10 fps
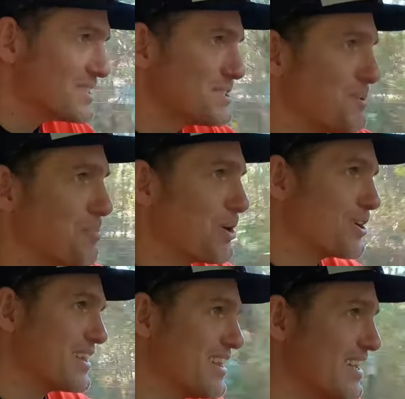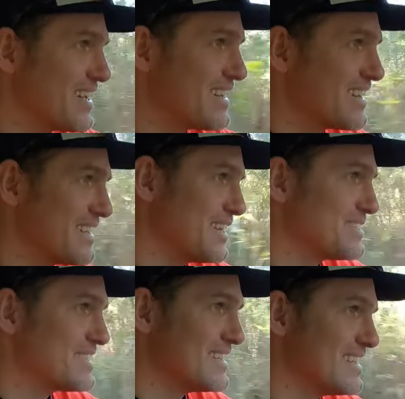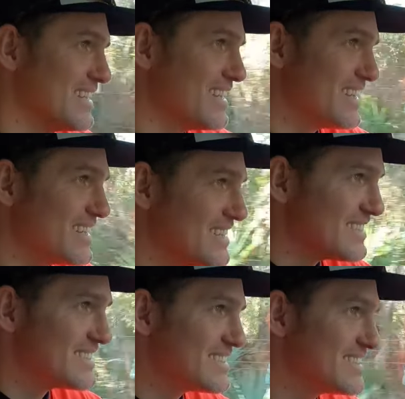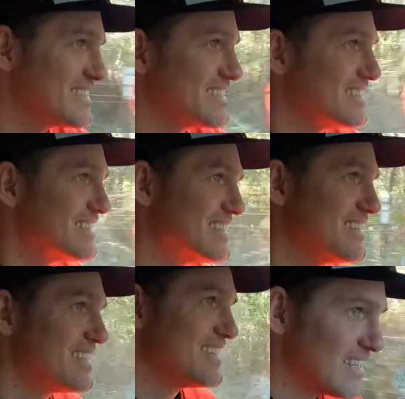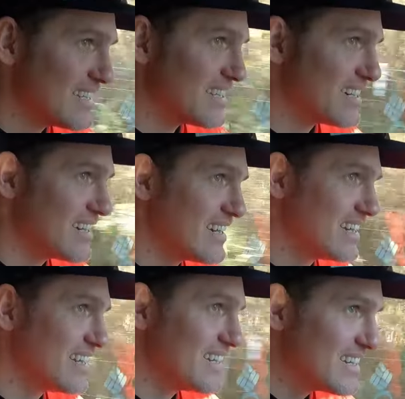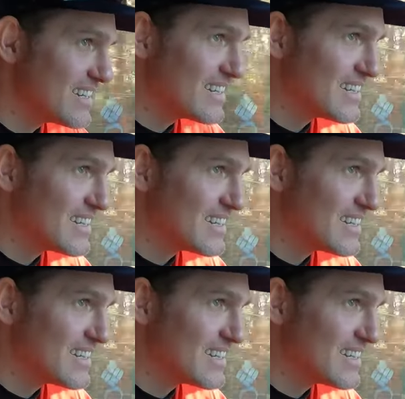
Is this a parking lot? Yes, it is. All right.